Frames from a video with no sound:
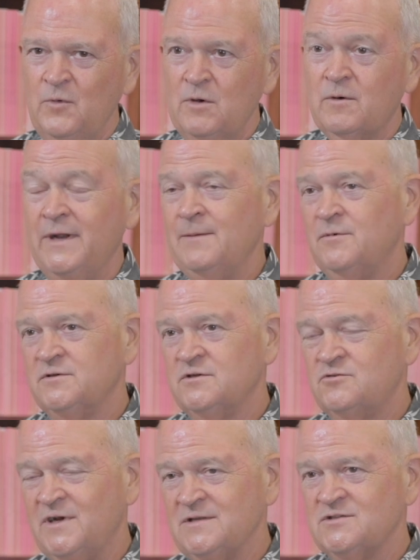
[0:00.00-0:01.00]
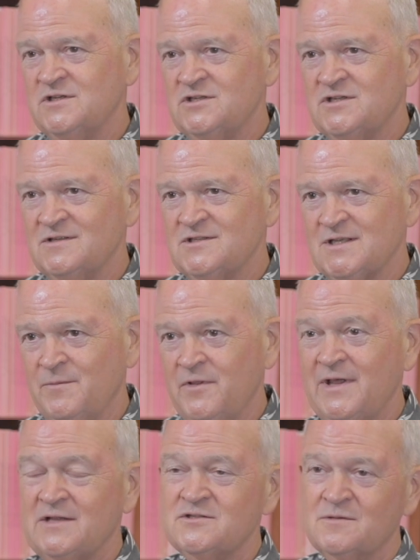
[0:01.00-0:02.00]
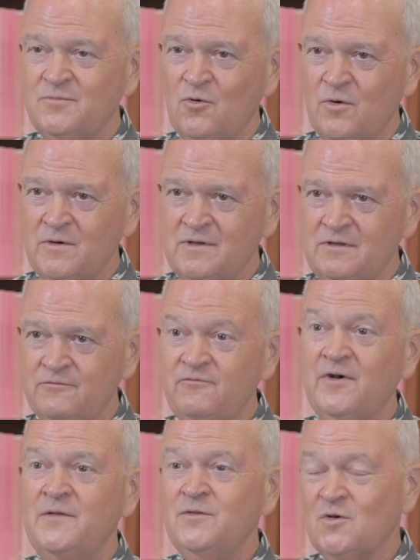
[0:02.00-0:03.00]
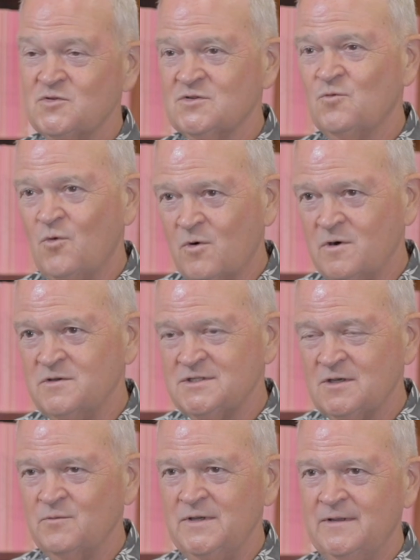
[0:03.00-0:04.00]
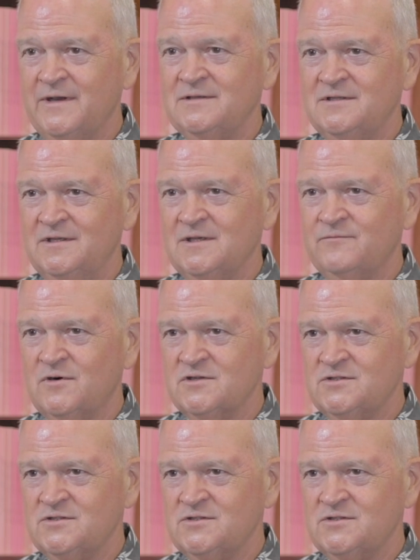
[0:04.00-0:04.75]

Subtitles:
we were able to transition some of that support to fund those awards that we'd like to give our